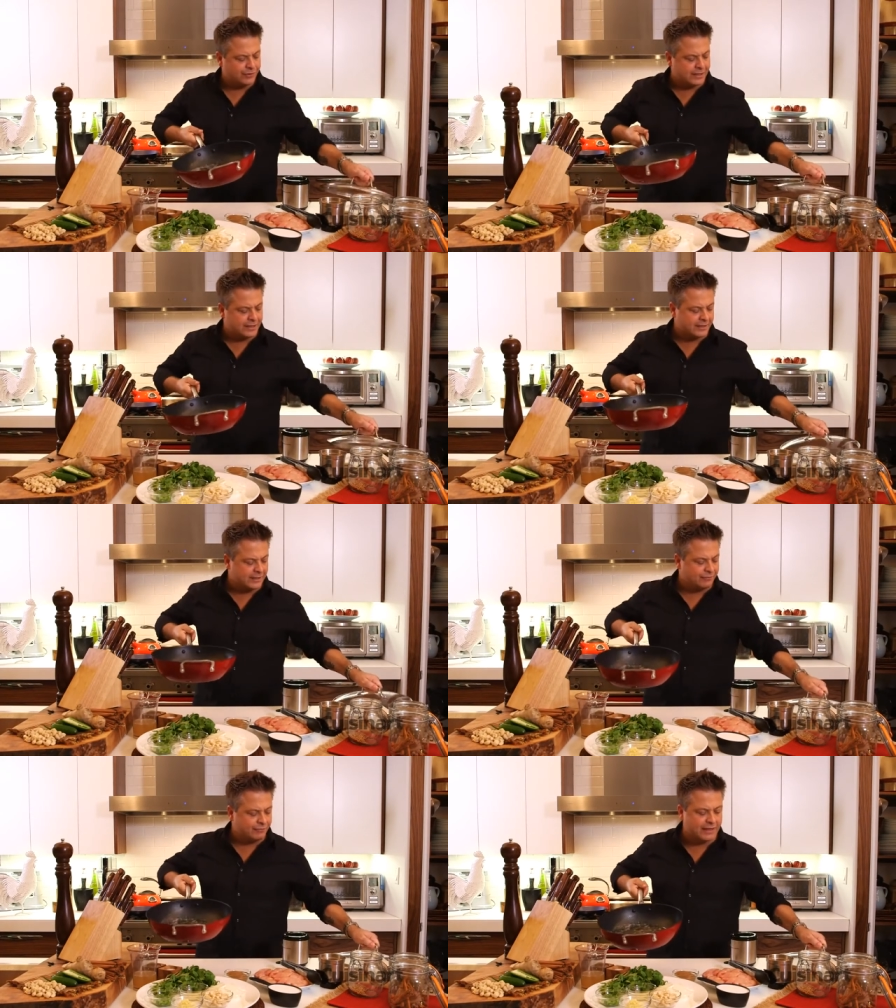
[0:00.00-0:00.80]

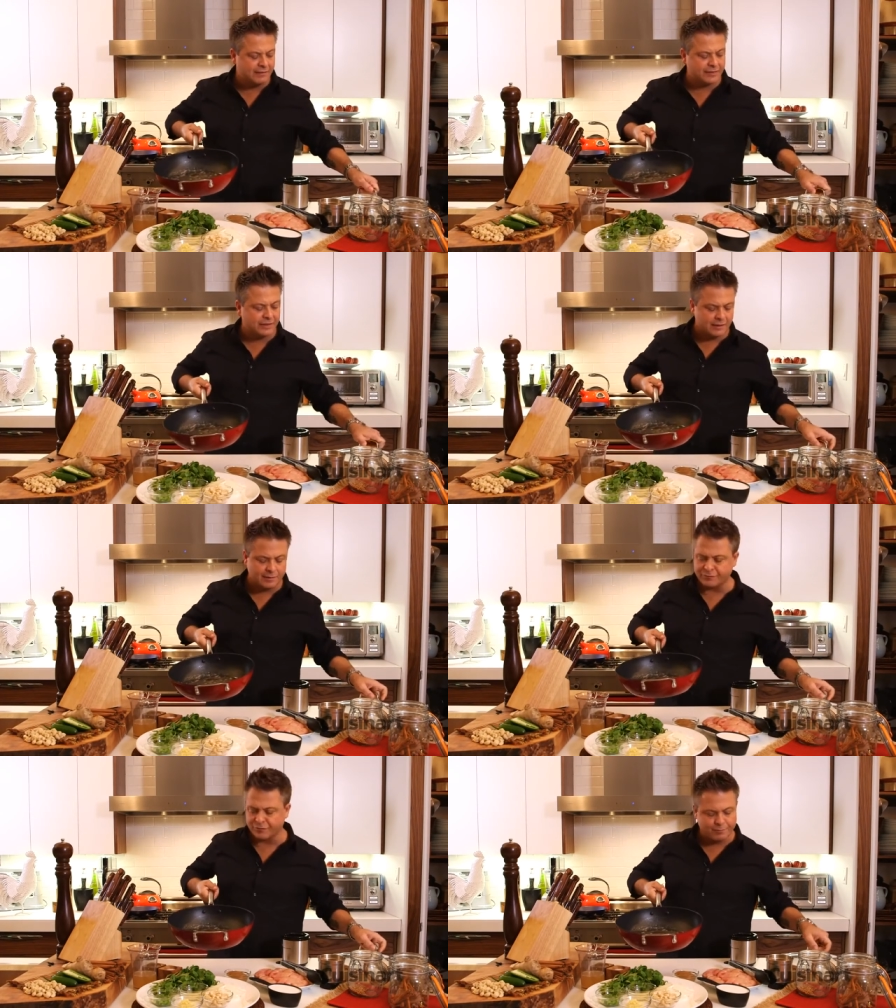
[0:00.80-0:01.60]
nutty flavor that
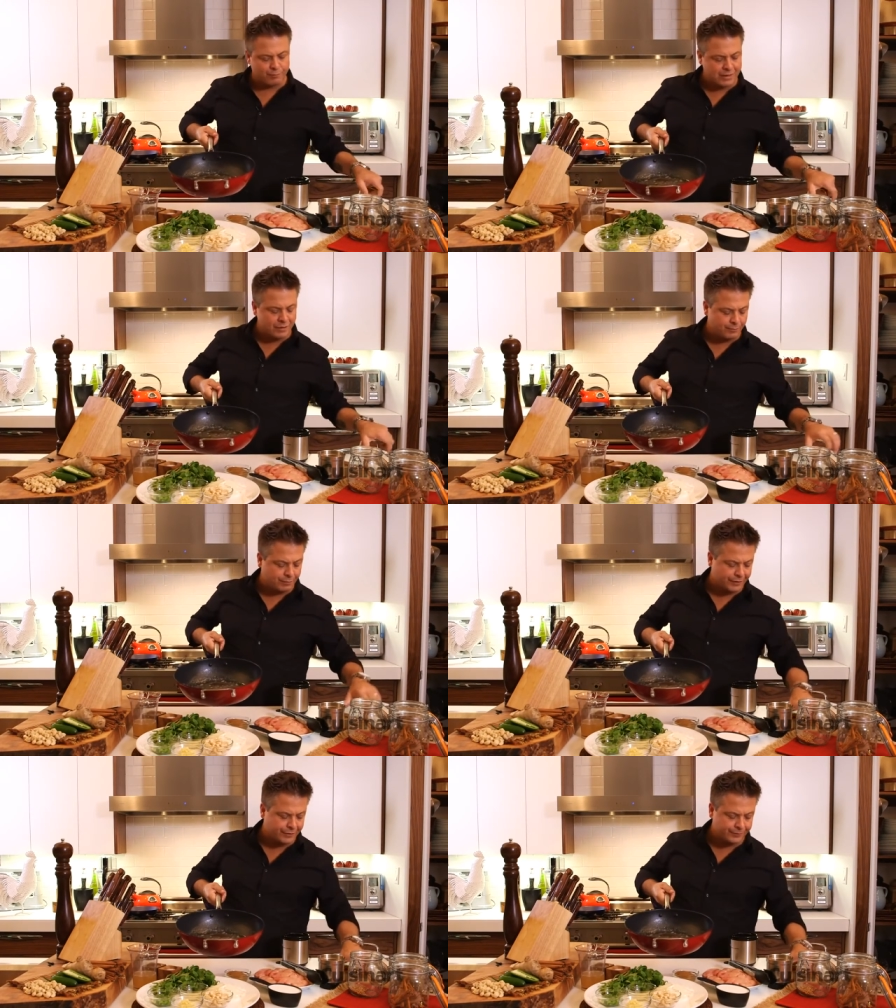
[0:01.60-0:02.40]
comes from brown
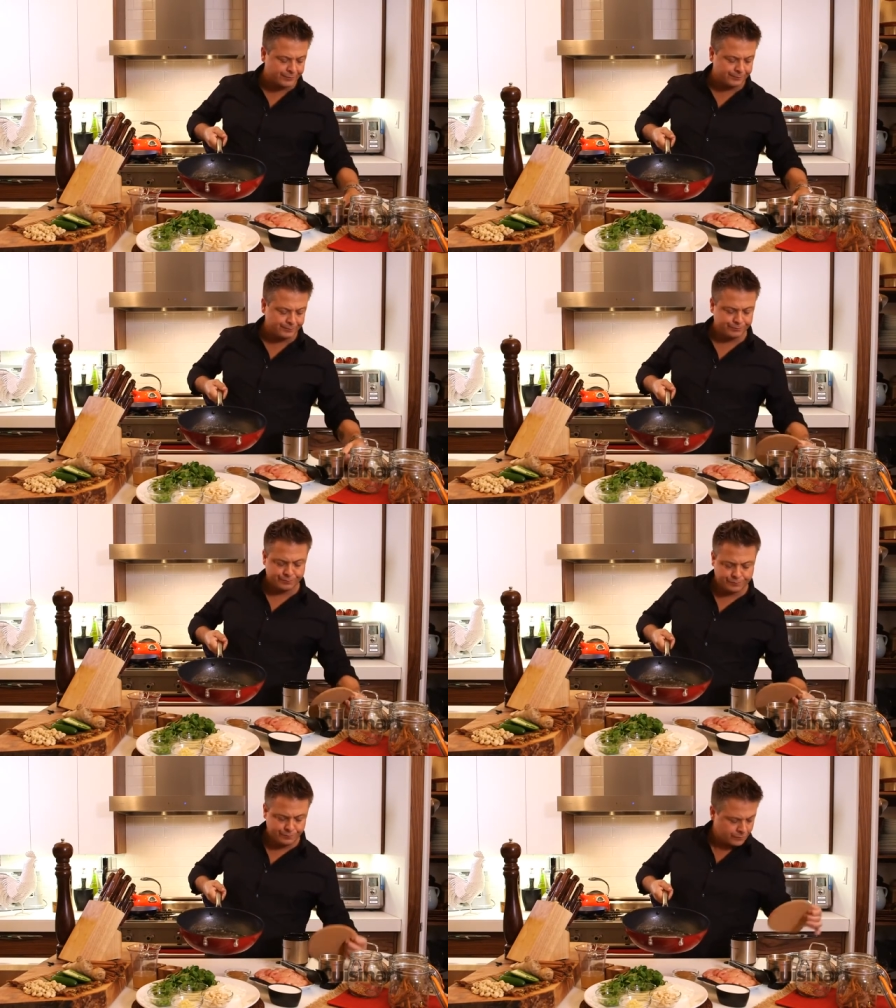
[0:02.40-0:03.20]
butter
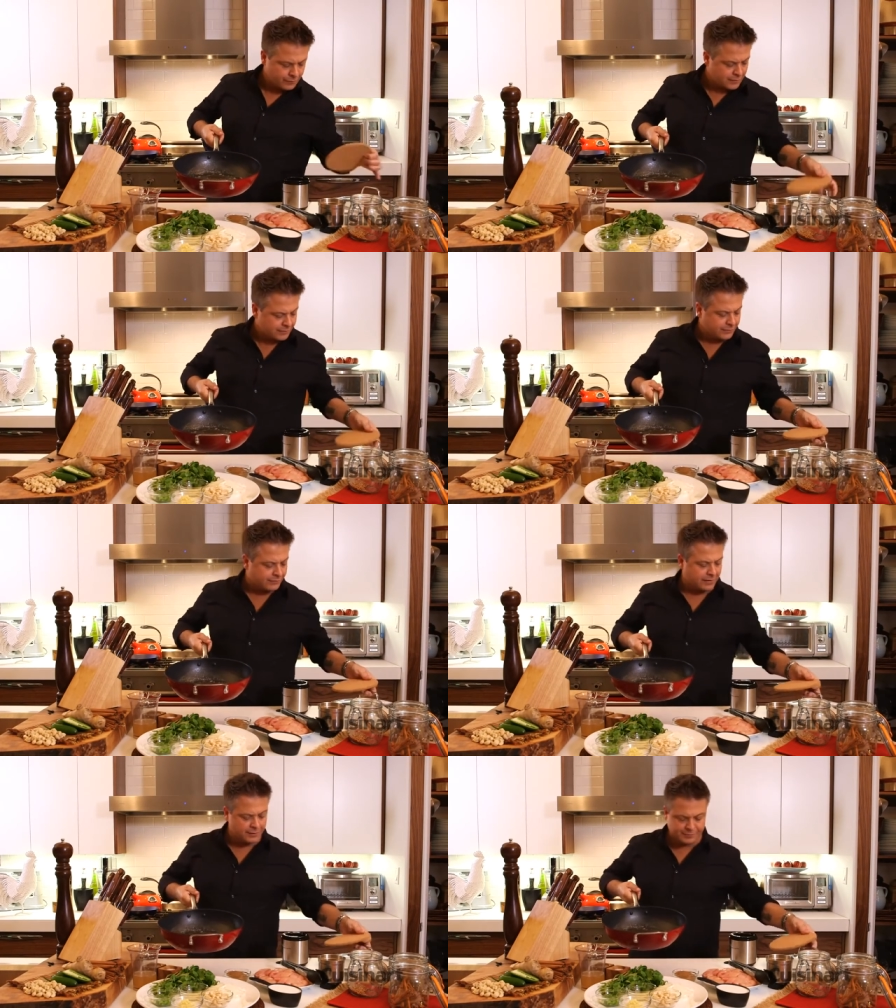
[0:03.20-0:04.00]

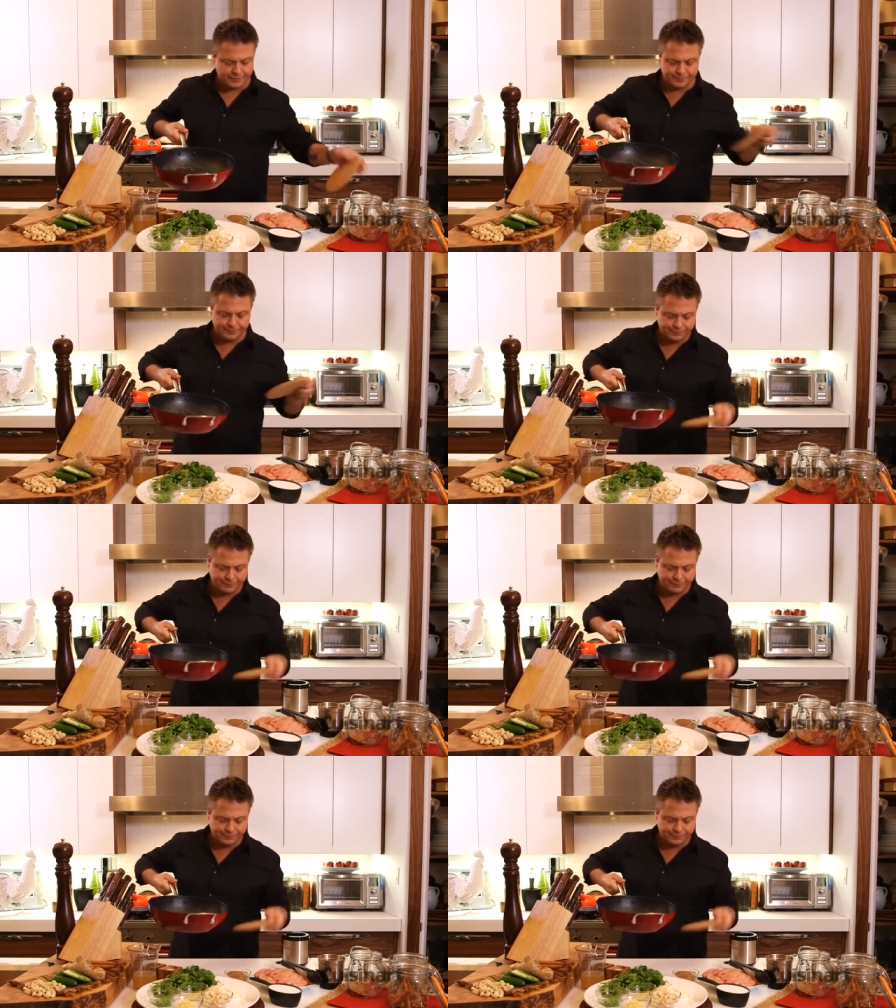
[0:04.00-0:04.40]
developed.